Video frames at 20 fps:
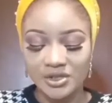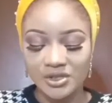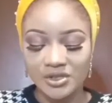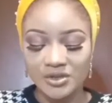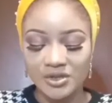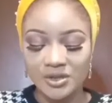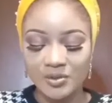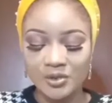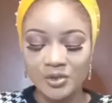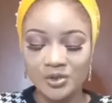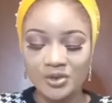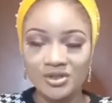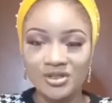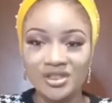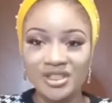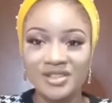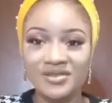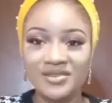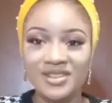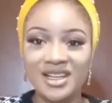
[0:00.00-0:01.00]
So I'm not going to
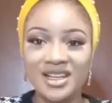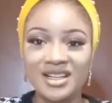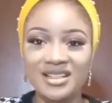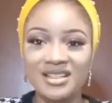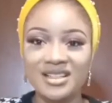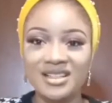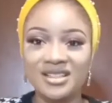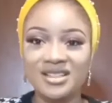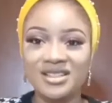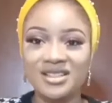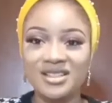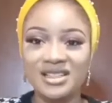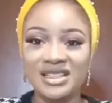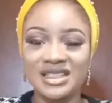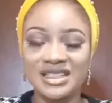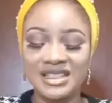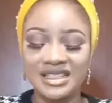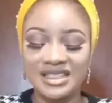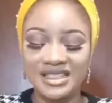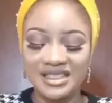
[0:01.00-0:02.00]
give the answer to
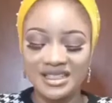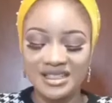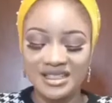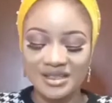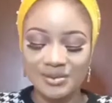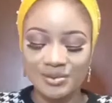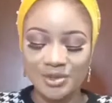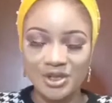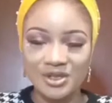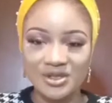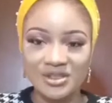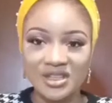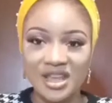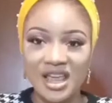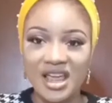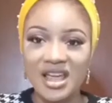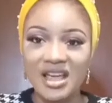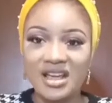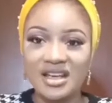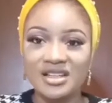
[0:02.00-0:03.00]
this because
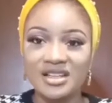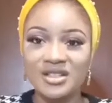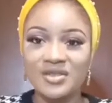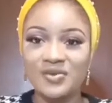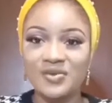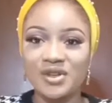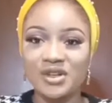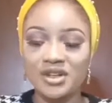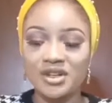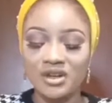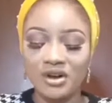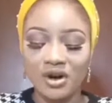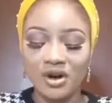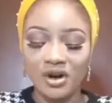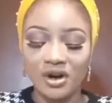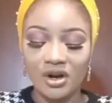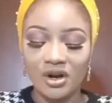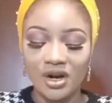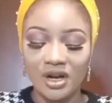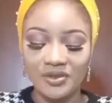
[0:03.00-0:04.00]

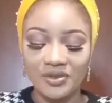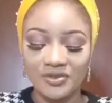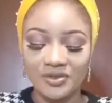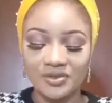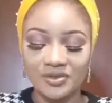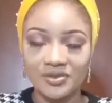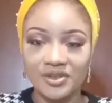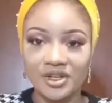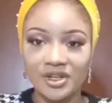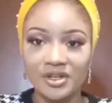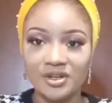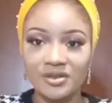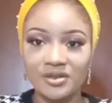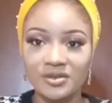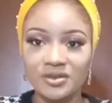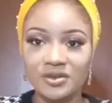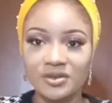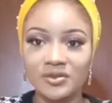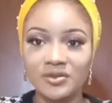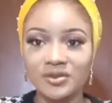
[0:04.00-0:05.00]
I feel very
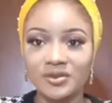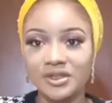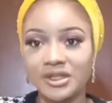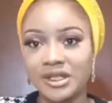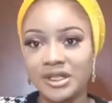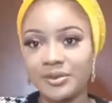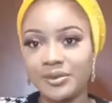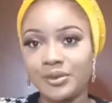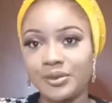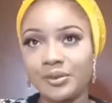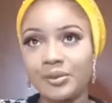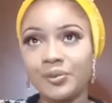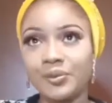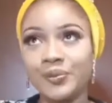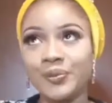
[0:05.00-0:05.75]
uncomfortable.